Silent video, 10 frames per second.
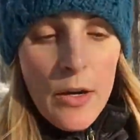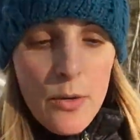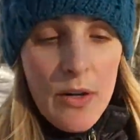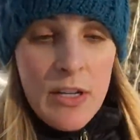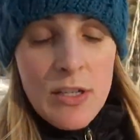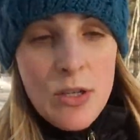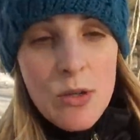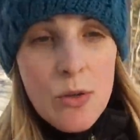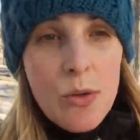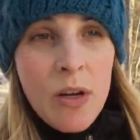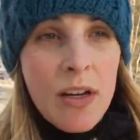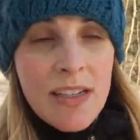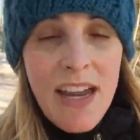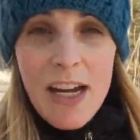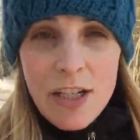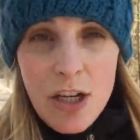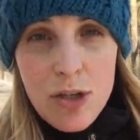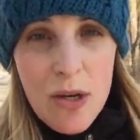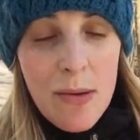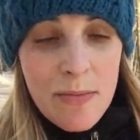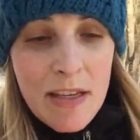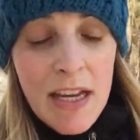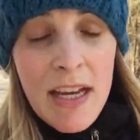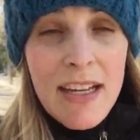are going to dash our dreams